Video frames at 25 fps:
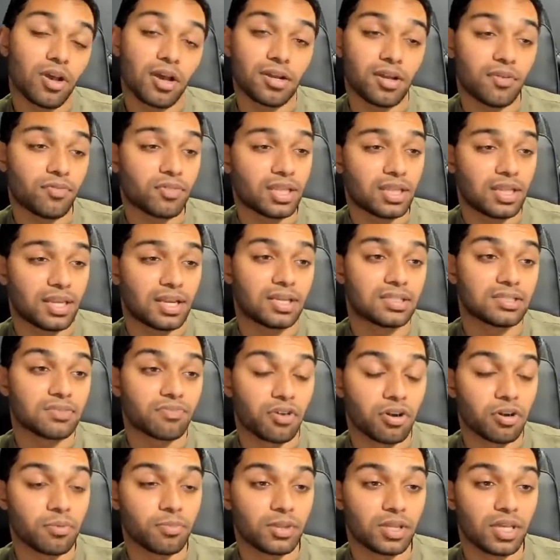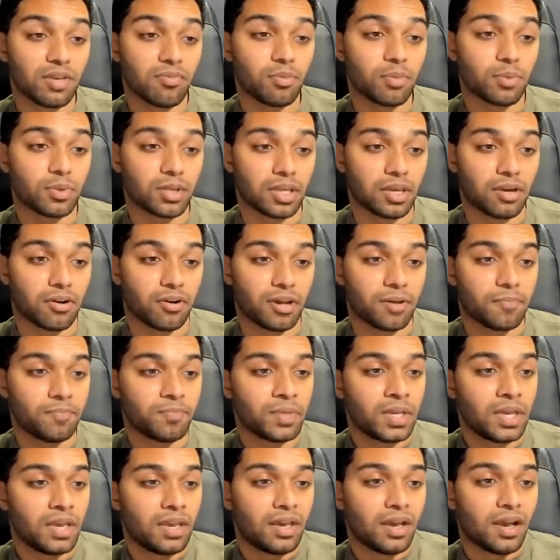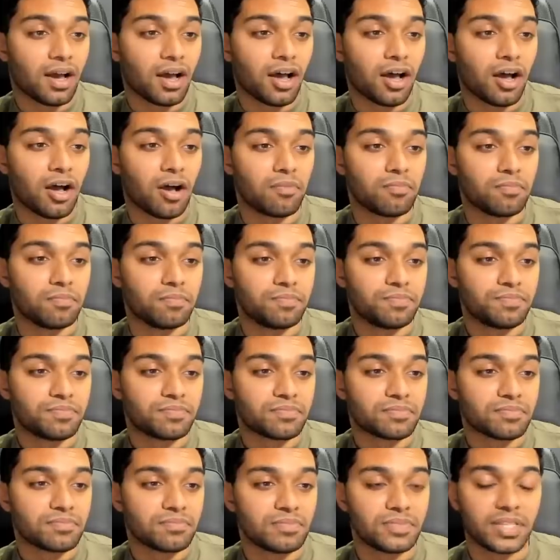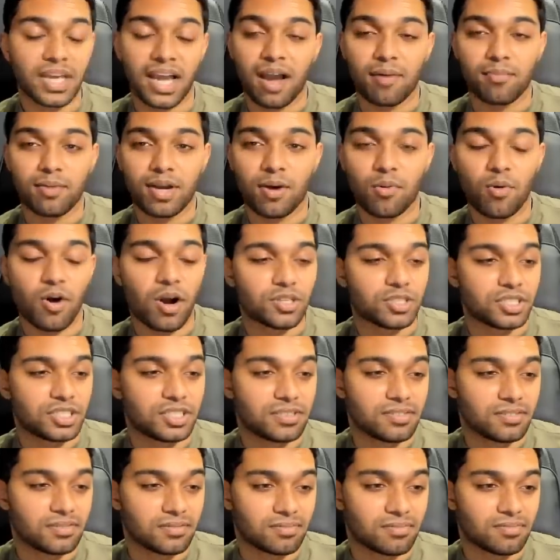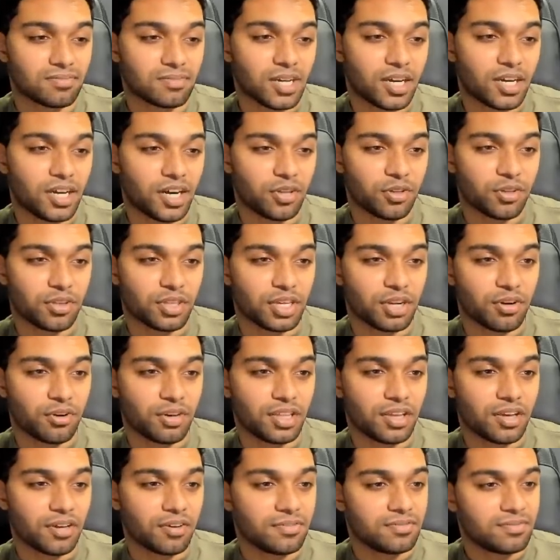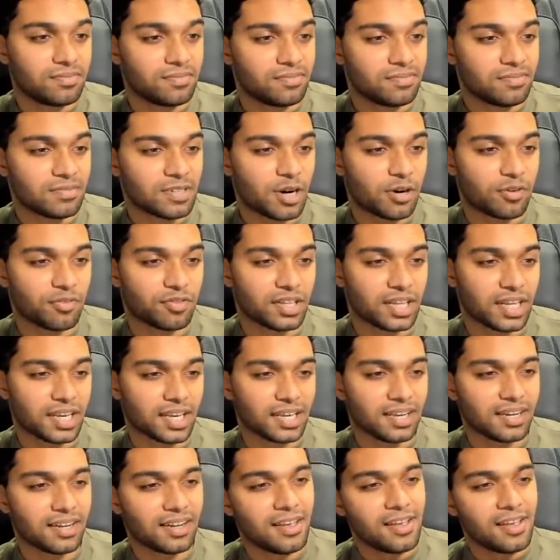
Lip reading: definitely think it's a very believable theory. Yeah, I'm not watching another theory though. I don't know if you like it.